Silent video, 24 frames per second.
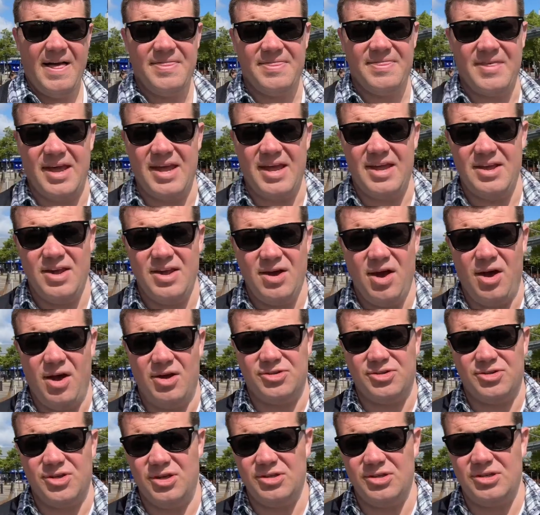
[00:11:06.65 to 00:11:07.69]
they
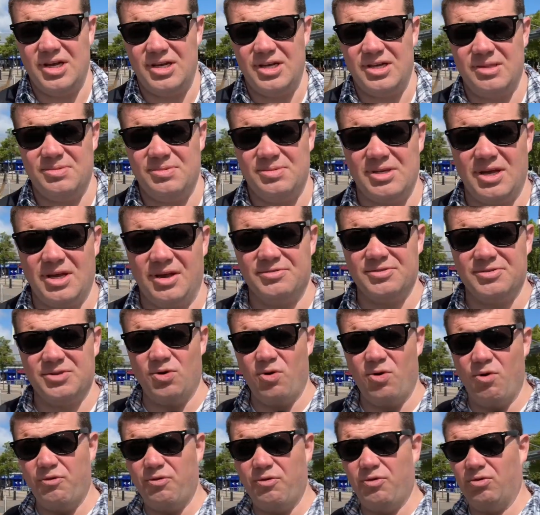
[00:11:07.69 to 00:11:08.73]
associated themselves an
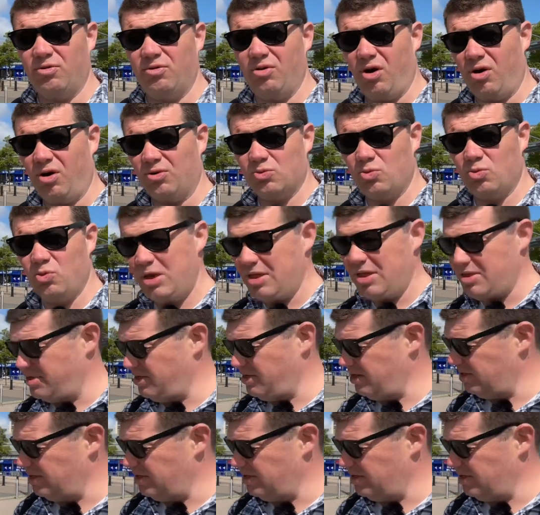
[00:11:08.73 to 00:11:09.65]
awful lot with